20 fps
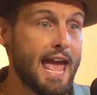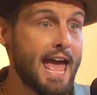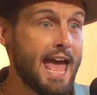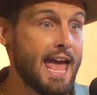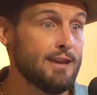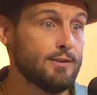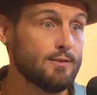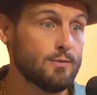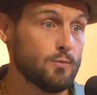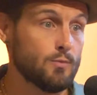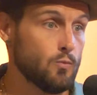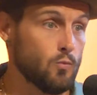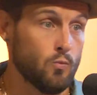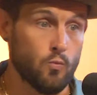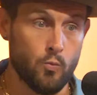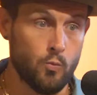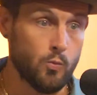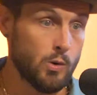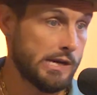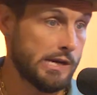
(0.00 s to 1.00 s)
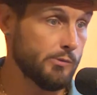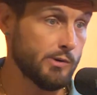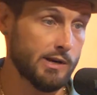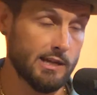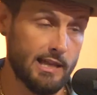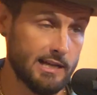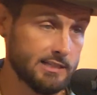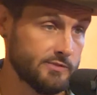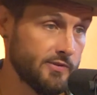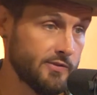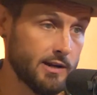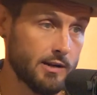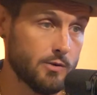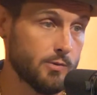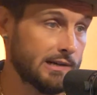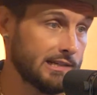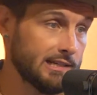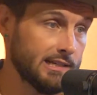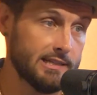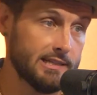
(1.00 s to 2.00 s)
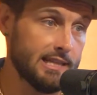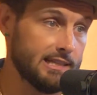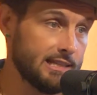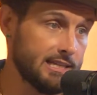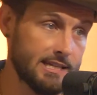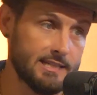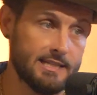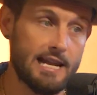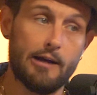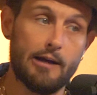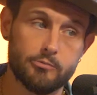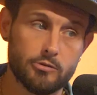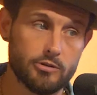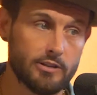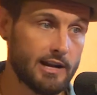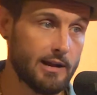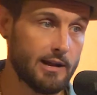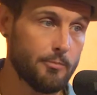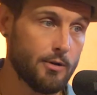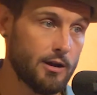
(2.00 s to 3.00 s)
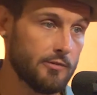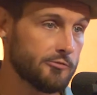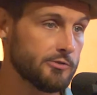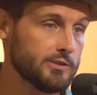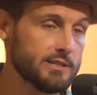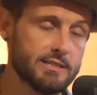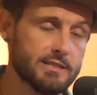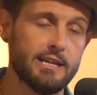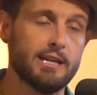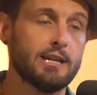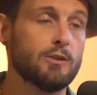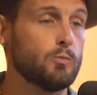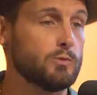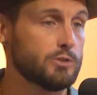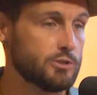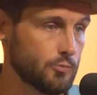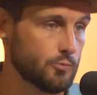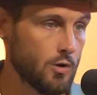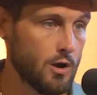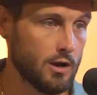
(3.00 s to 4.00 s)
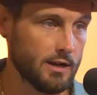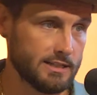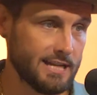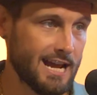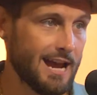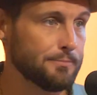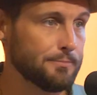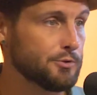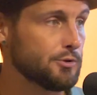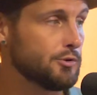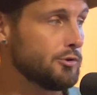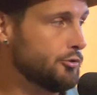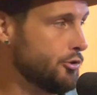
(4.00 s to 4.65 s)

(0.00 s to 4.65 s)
And we realized very quickly that the adapter that I bought for the sink was the wrong adapter,